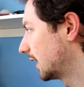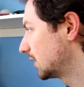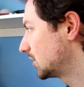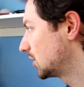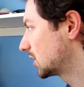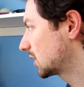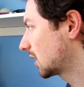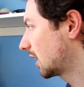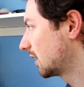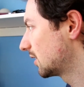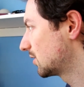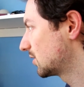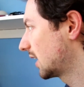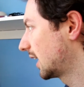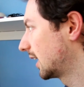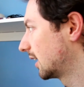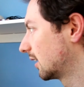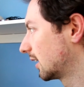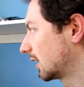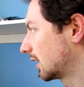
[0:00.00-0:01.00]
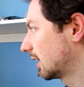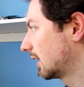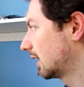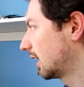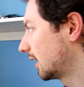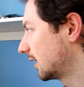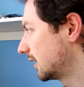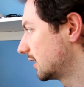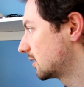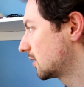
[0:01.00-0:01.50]
She's kind of saying like
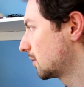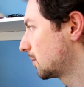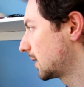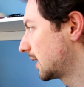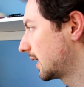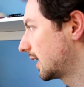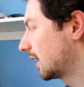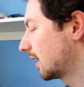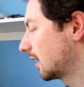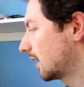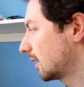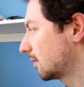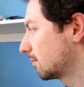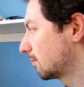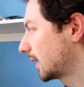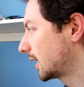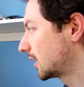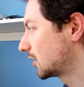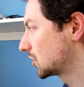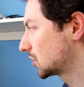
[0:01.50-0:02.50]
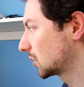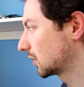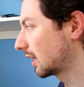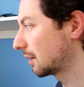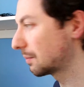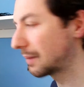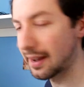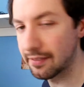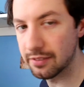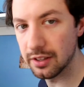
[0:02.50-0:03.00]
I need to be making sure that
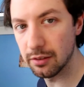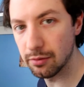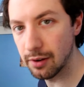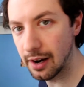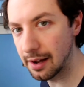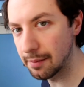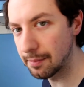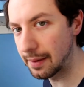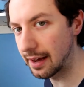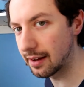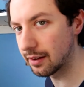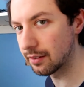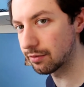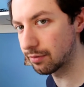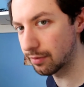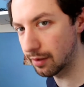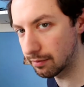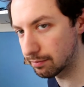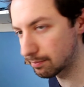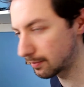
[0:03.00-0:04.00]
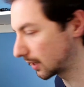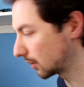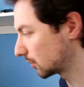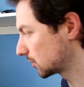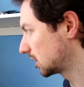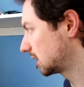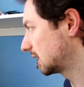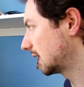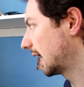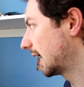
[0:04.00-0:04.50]
I'm having the right amount of meals
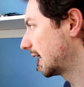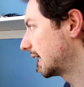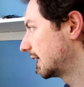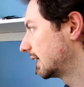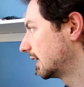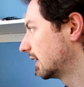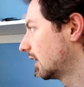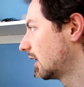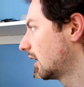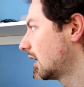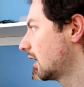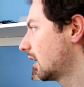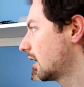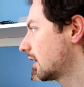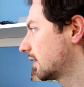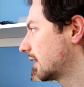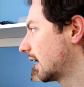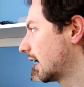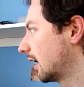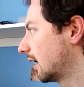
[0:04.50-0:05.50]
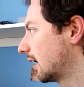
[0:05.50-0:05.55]
a day, that